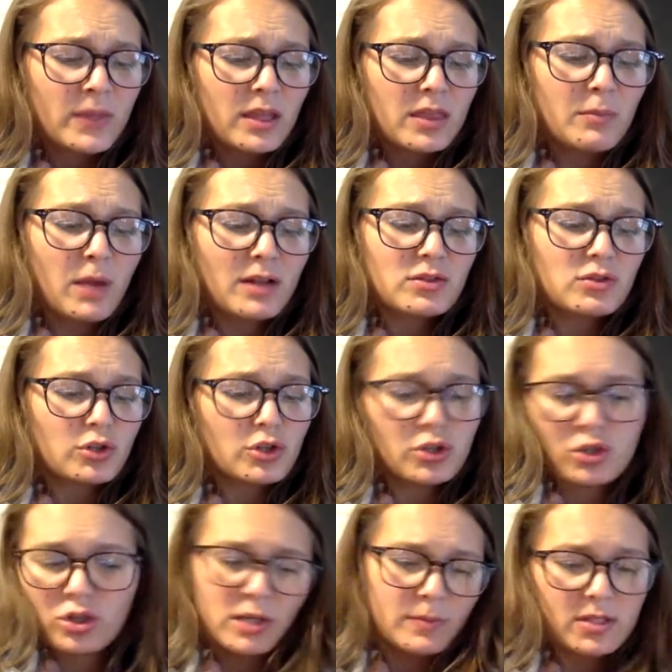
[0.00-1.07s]
The monster
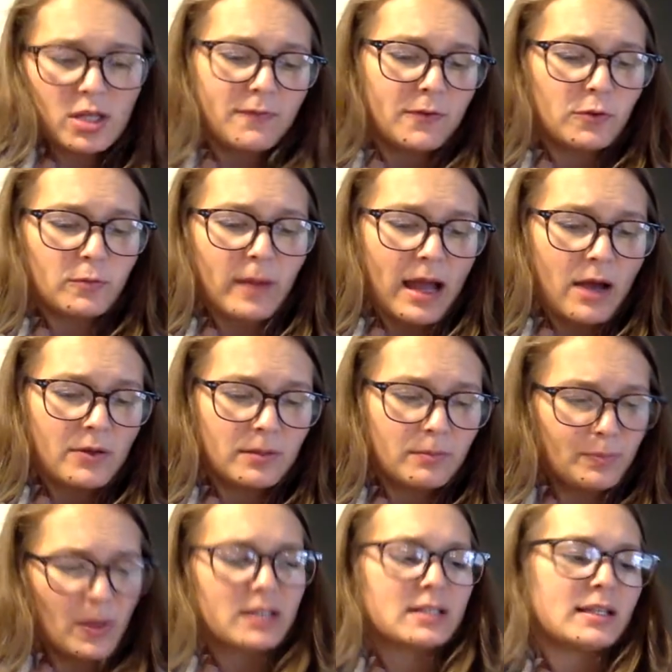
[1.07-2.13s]
shook himself around and
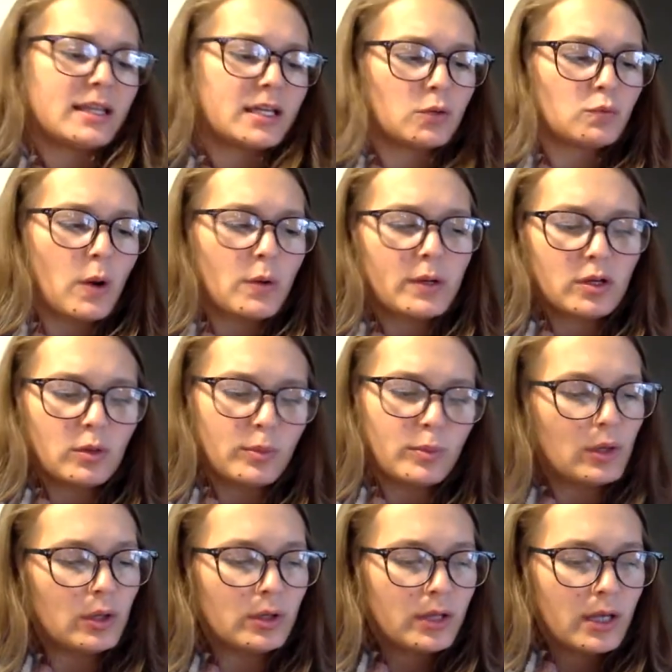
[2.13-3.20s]
bucked like a rodeo
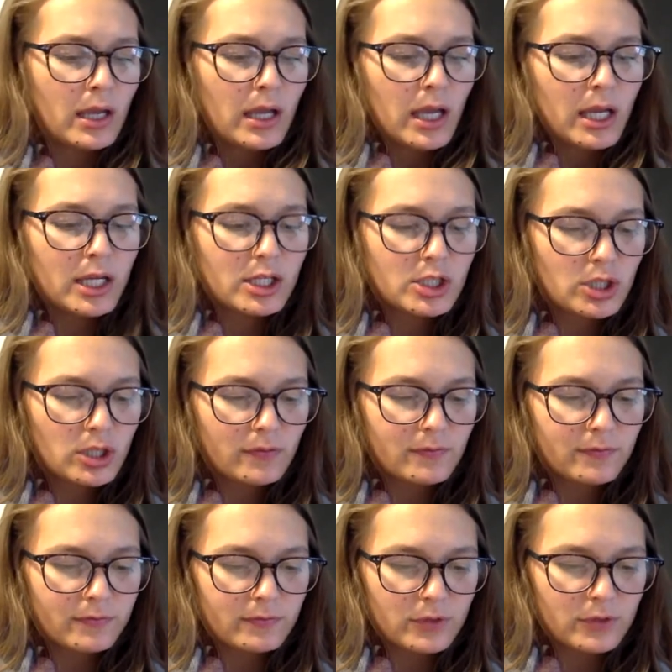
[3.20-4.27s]
bull. He should have
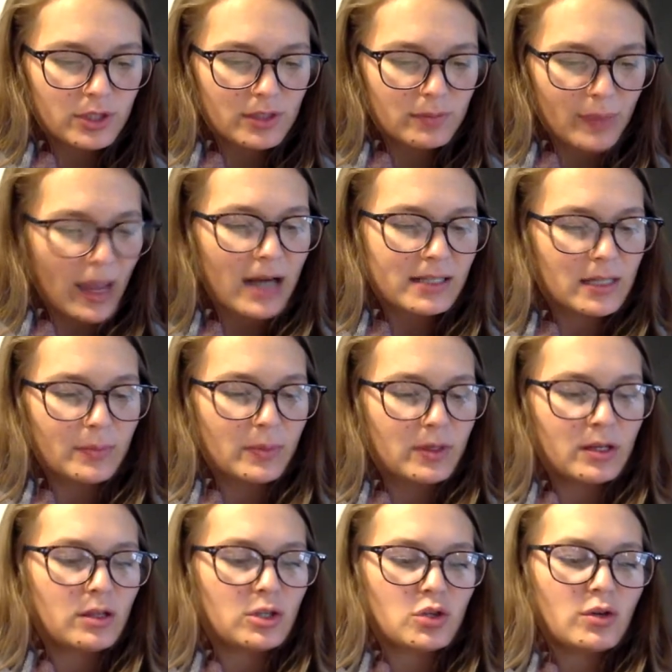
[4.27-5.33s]
just backed up into
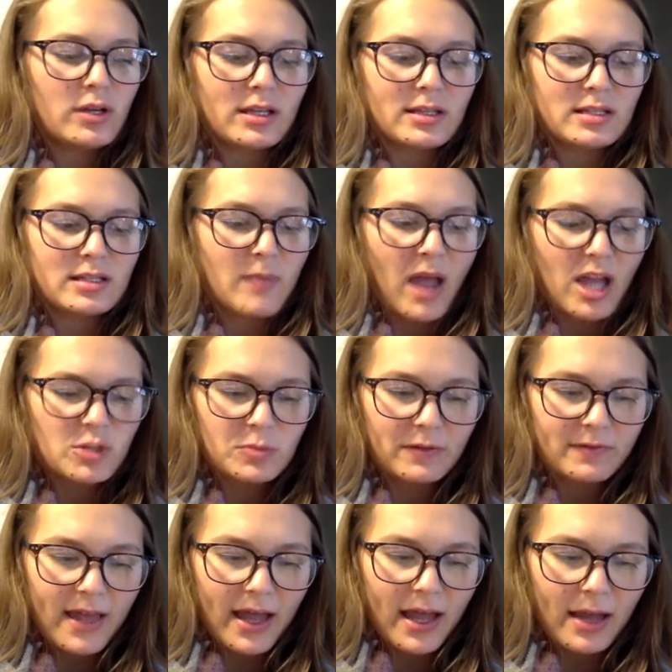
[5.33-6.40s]
the tree and smashed me
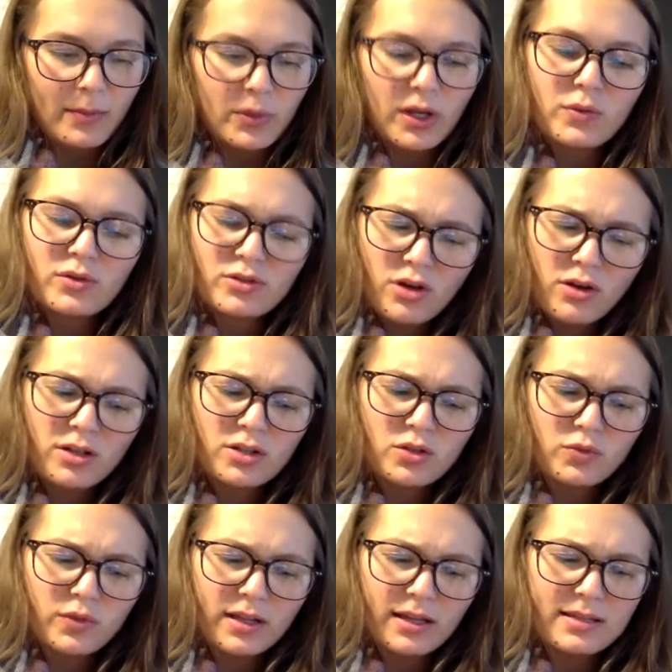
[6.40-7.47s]
flat, but I was starting to
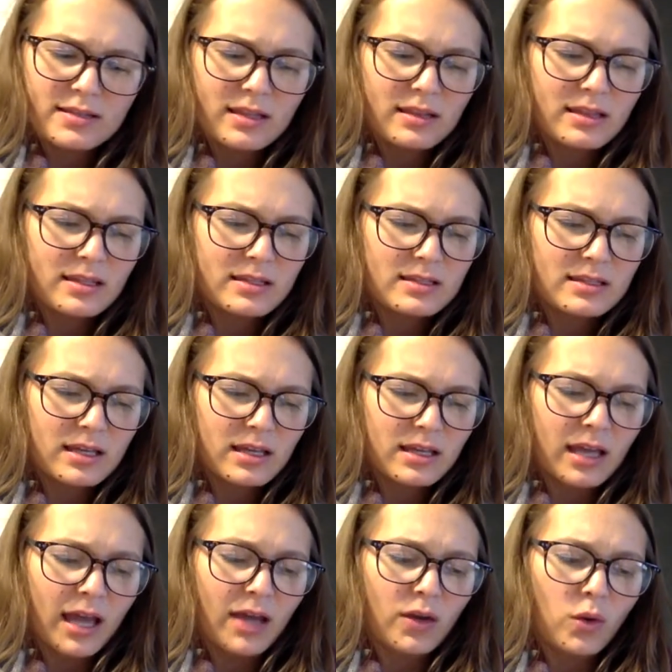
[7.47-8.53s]
realize that this
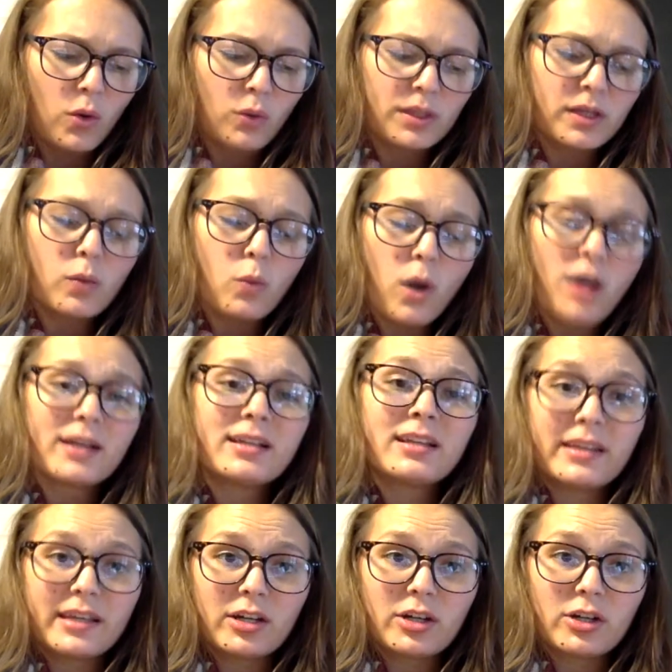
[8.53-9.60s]
thing had only one
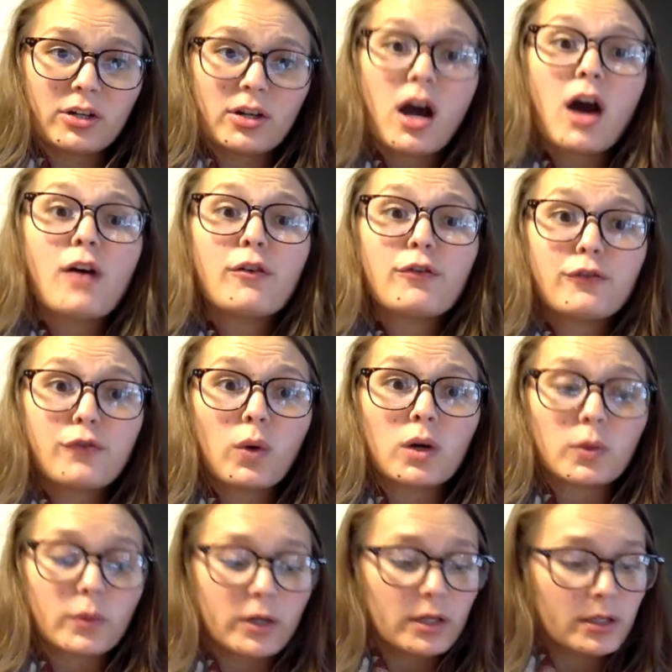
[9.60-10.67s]
gear,
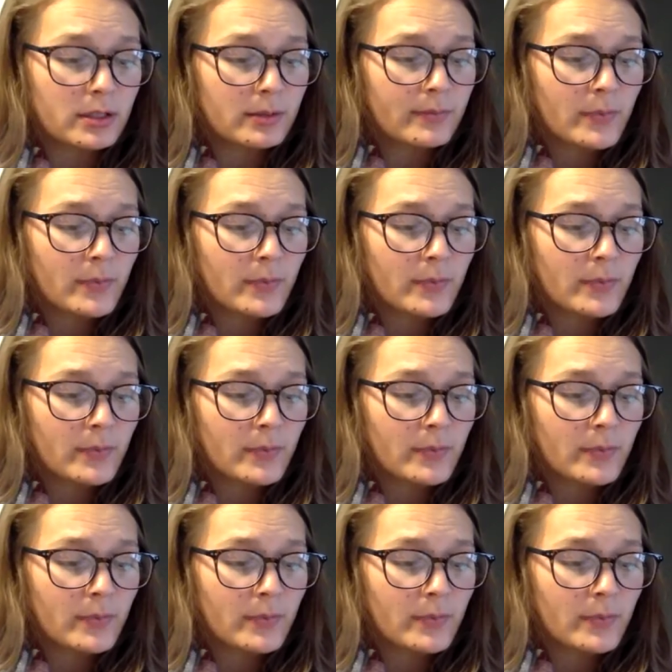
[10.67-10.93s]
forward.